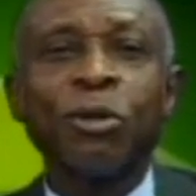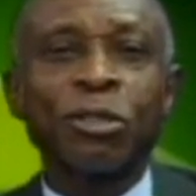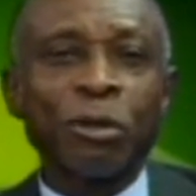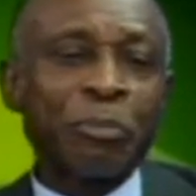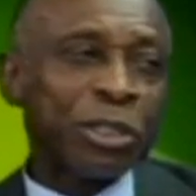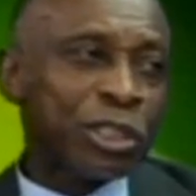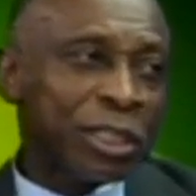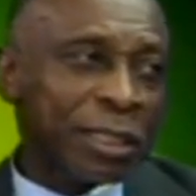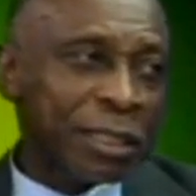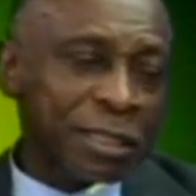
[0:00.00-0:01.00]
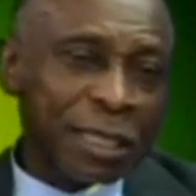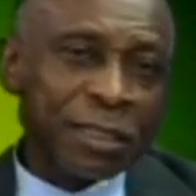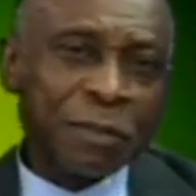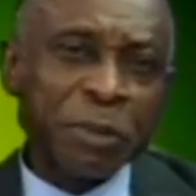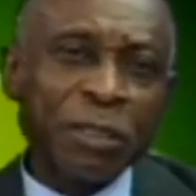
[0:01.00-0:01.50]
appreciate this
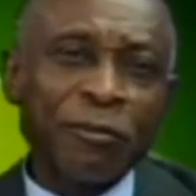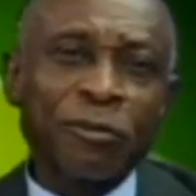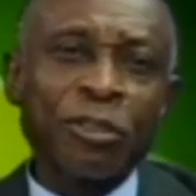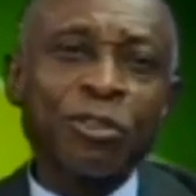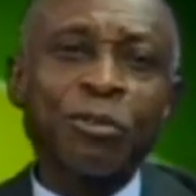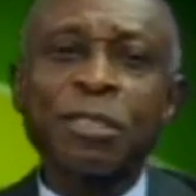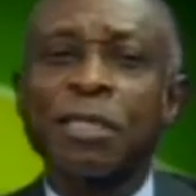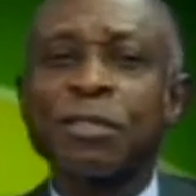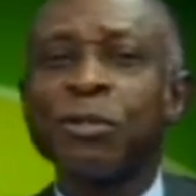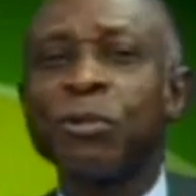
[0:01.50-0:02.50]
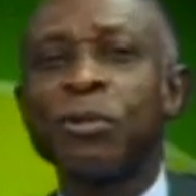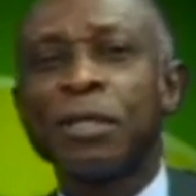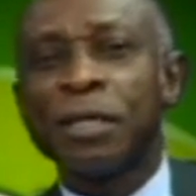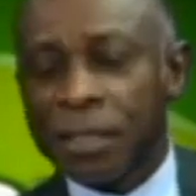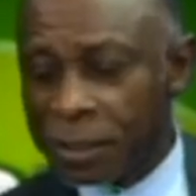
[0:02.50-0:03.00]
and speak of countries as though
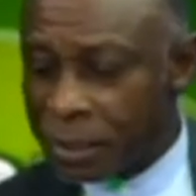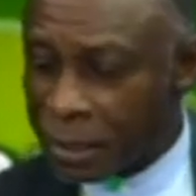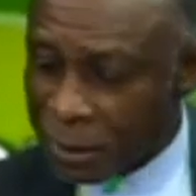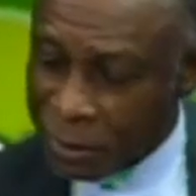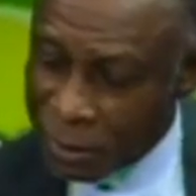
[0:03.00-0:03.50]
their